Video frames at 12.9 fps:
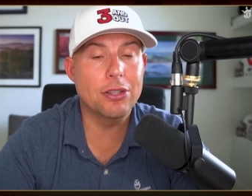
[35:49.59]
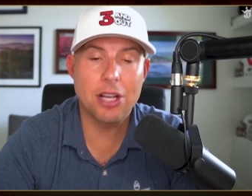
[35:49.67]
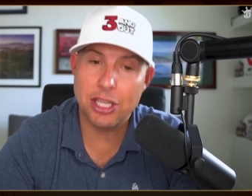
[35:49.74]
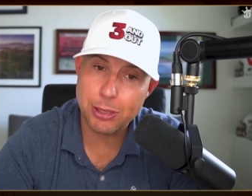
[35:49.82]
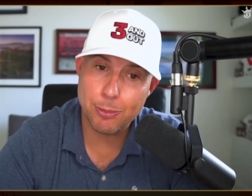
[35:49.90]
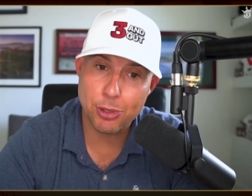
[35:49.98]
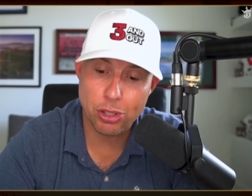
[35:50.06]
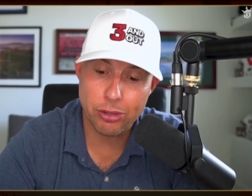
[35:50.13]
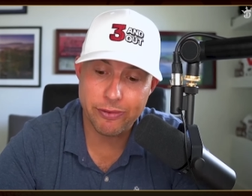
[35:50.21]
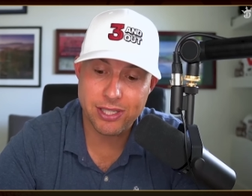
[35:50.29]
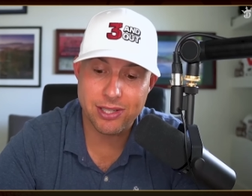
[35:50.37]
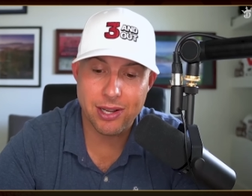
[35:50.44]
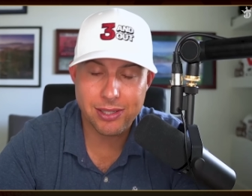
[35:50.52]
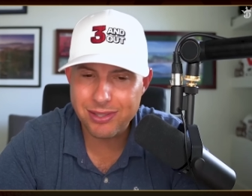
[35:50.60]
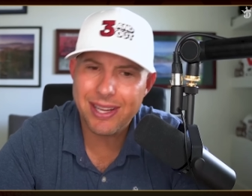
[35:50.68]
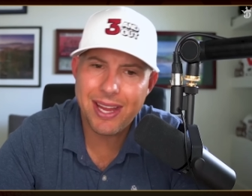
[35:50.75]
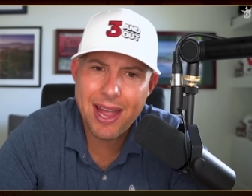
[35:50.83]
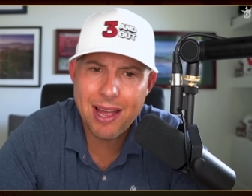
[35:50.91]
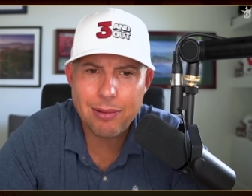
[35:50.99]
Customer service sucks. You're like,
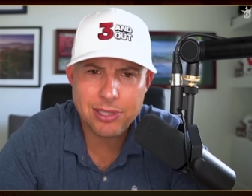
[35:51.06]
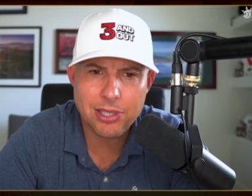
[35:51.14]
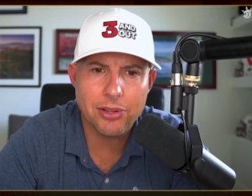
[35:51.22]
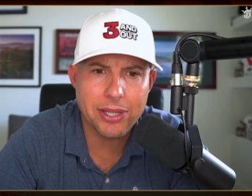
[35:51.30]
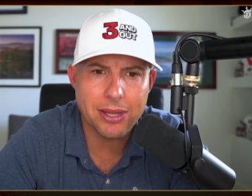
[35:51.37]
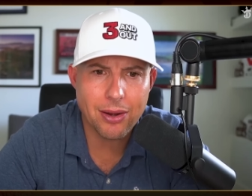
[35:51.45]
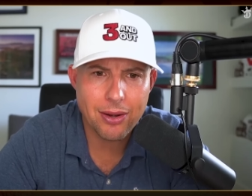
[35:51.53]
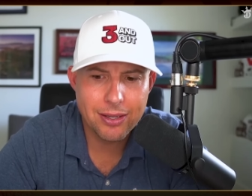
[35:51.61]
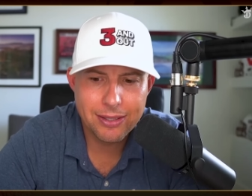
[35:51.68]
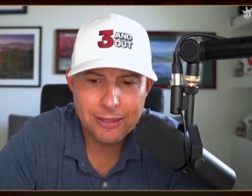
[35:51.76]
yeah, I'm still eat there.